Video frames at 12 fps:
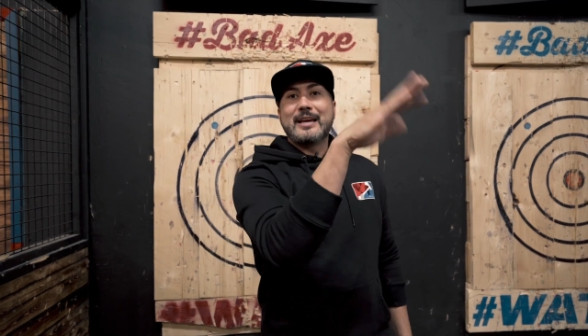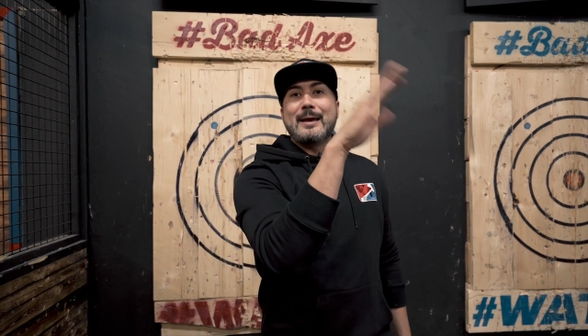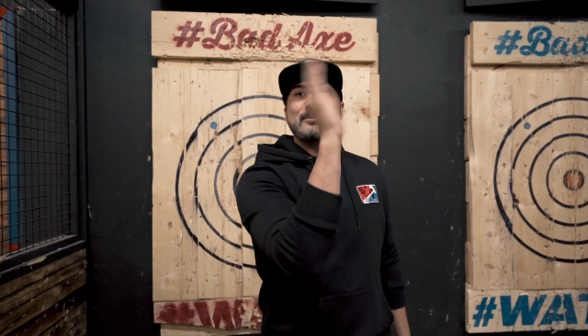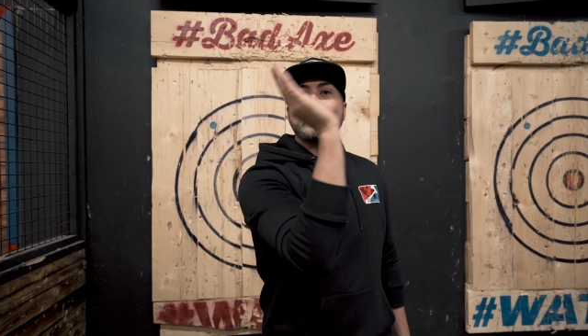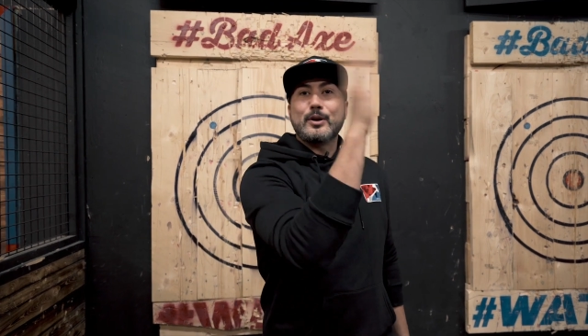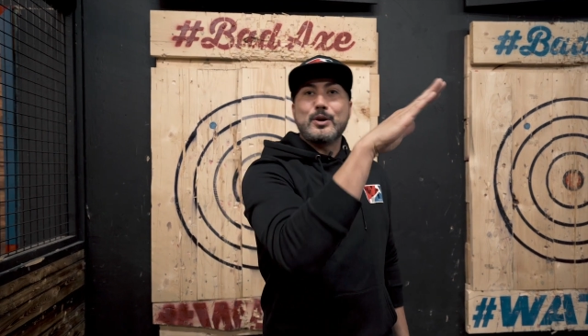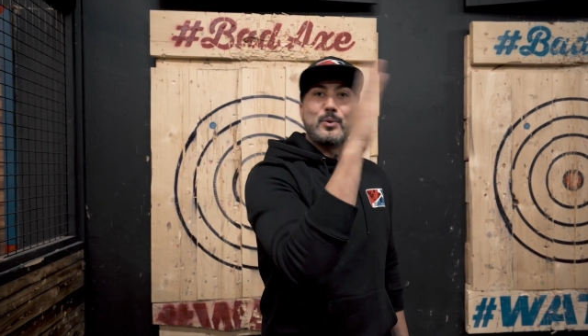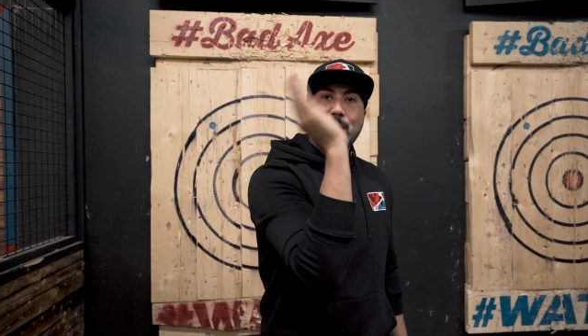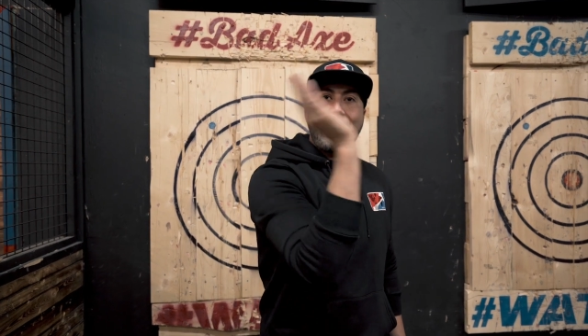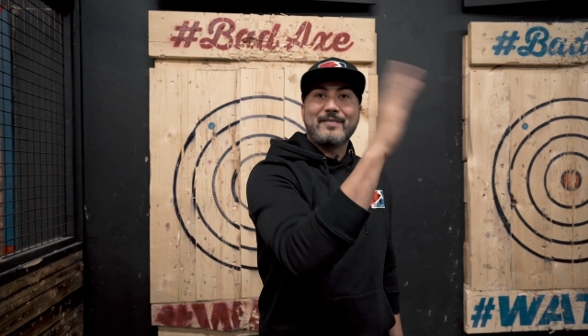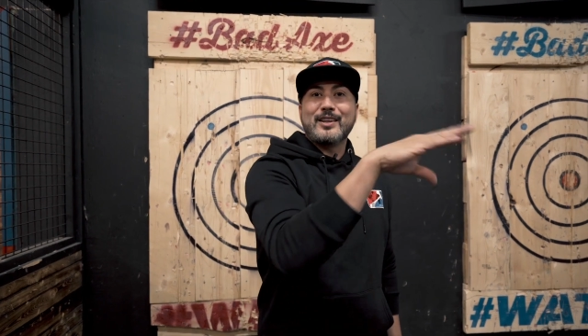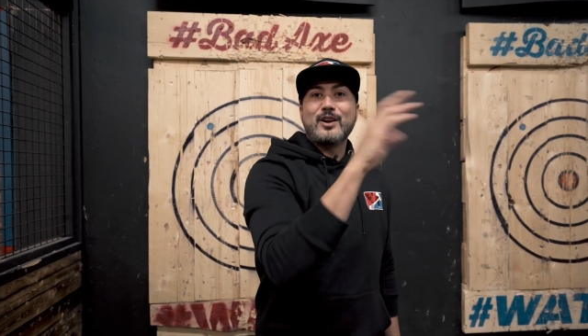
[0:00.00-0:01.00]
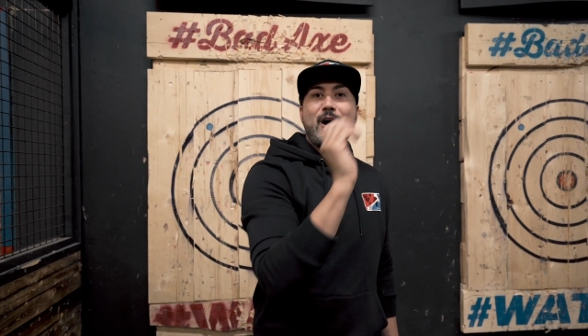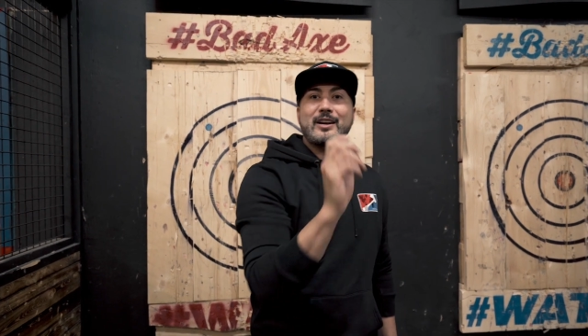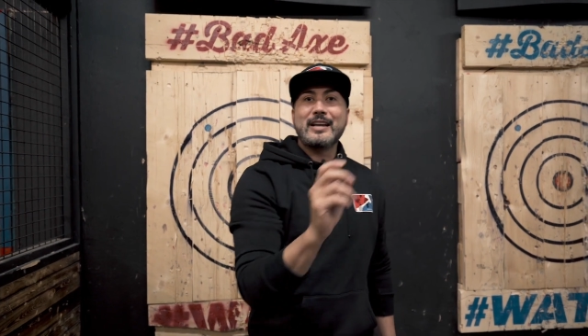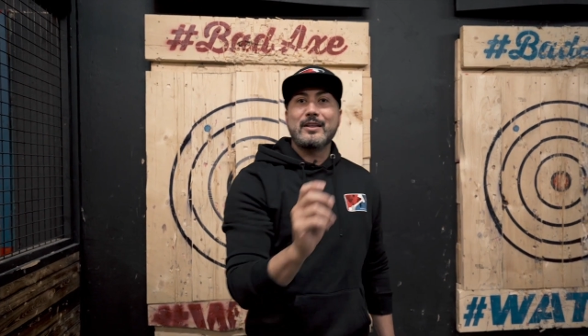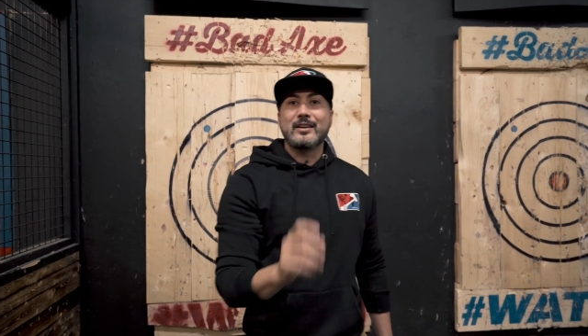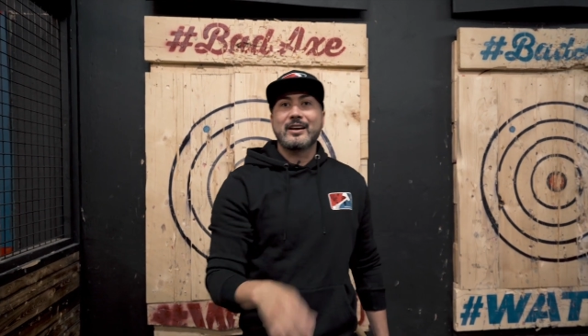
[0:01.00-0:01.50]
games where you have to
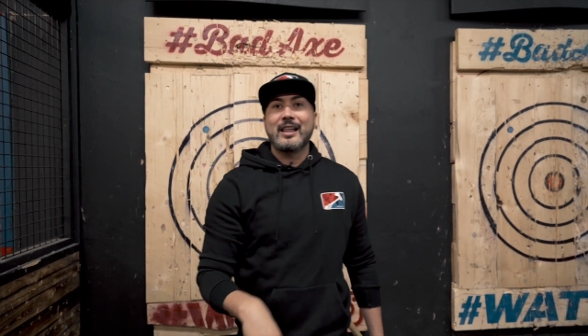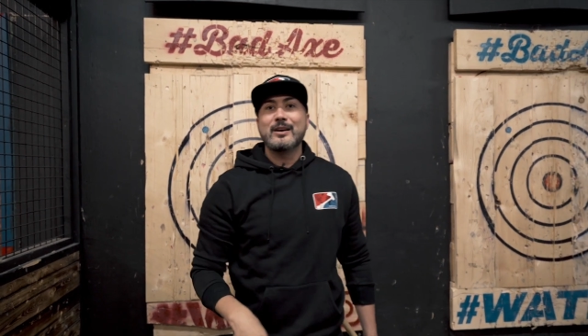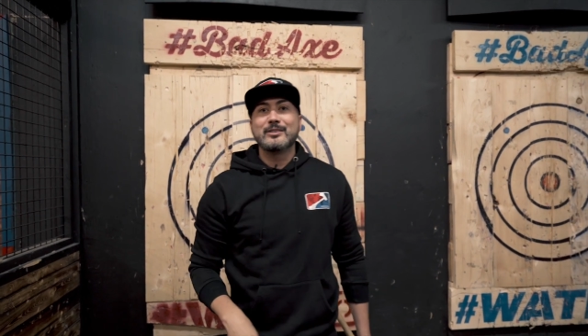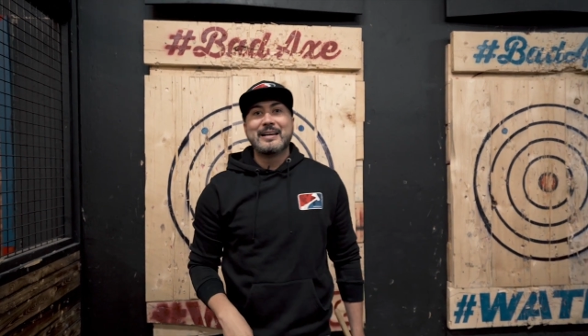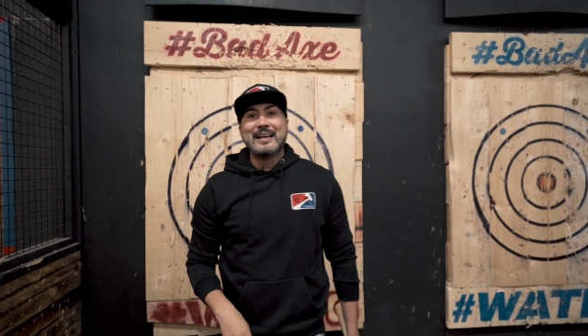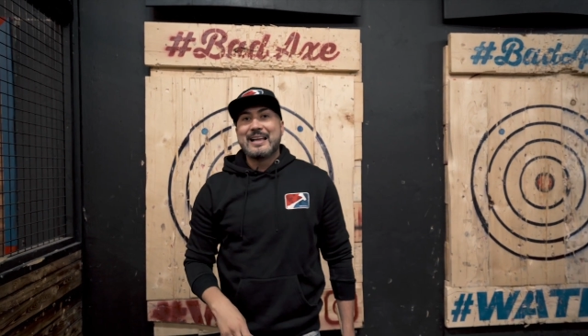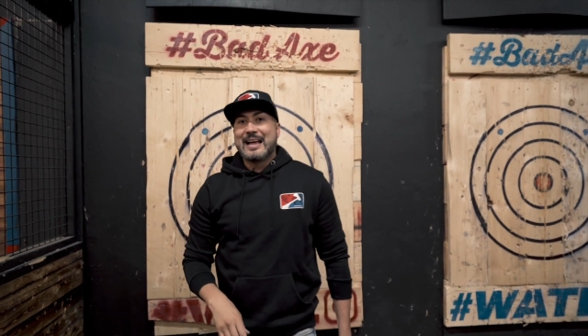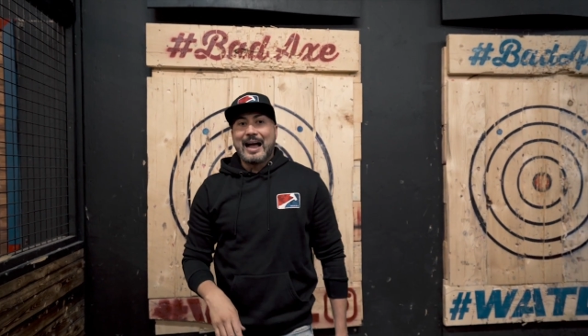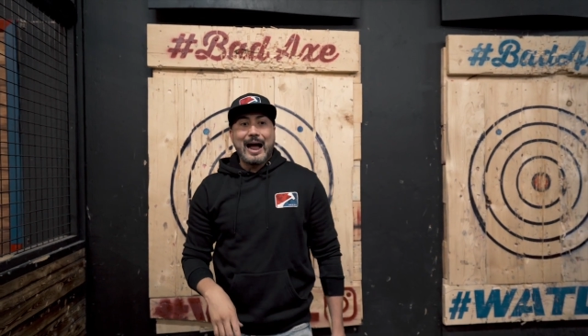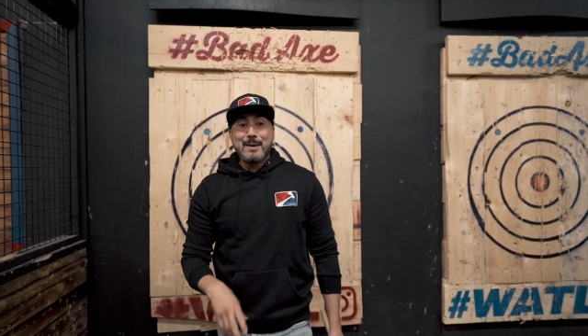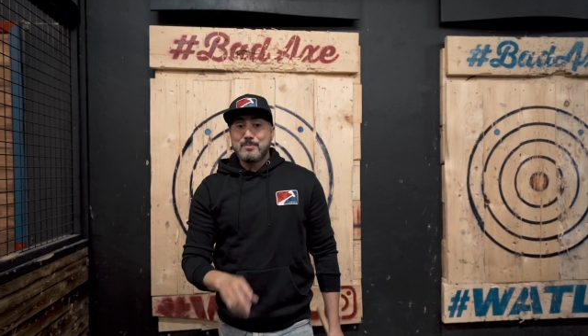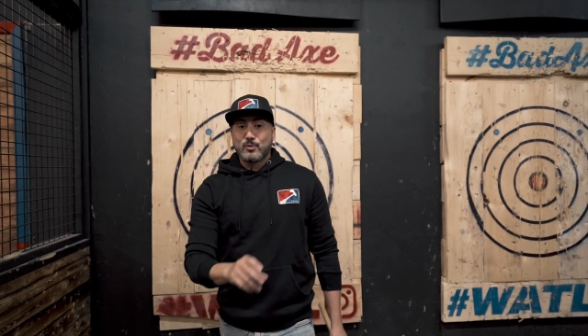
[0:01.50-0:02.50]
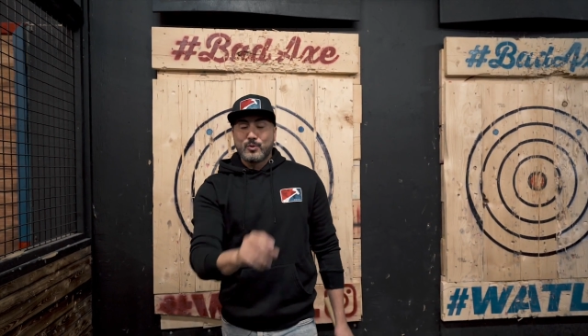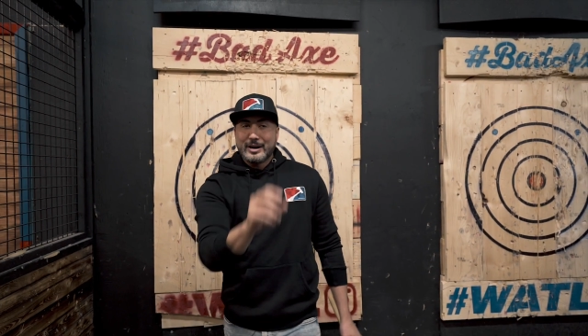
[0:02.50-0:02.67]
knock down the clowns. I'm